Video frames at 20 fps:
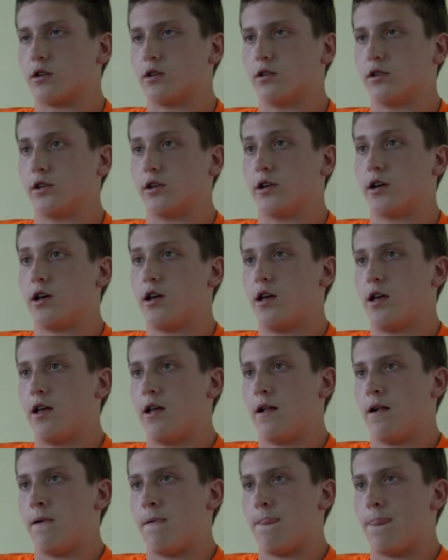like Joe, whose
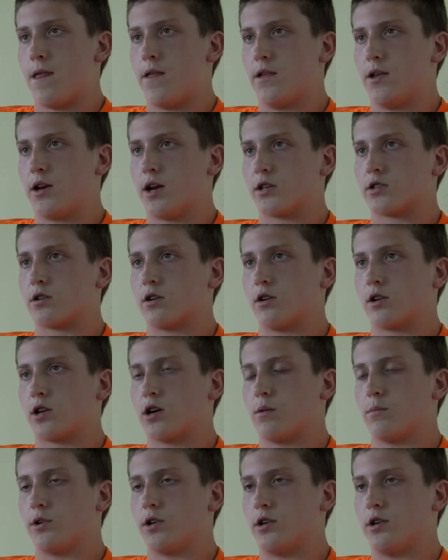full name will not be used
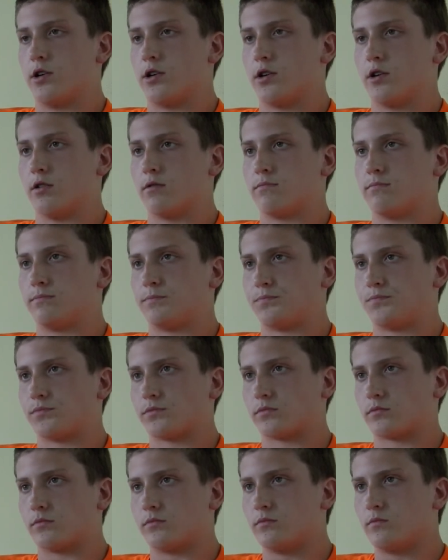since he's still just
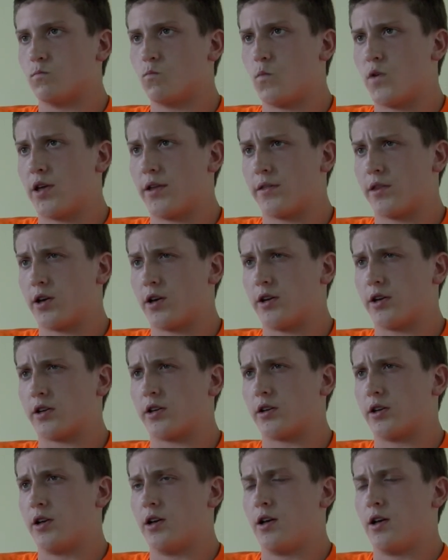16, agree.